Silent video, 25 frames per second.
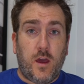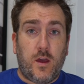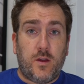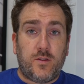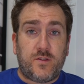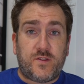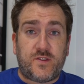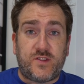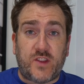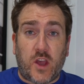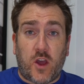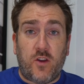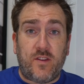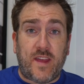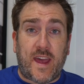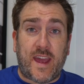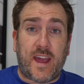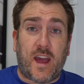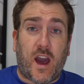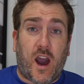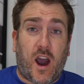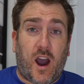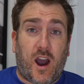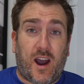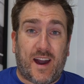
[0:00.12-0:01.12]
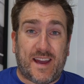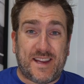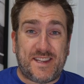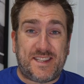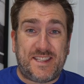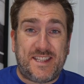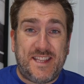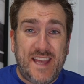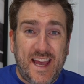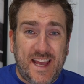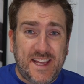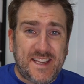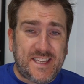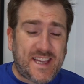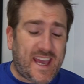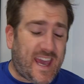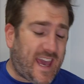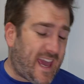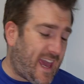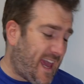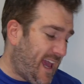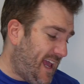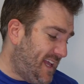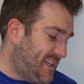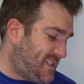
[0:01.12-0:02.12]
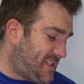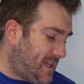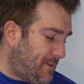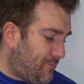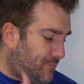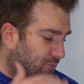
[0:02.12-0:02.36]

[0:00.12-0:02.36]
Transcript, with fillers: So then guys, this here is the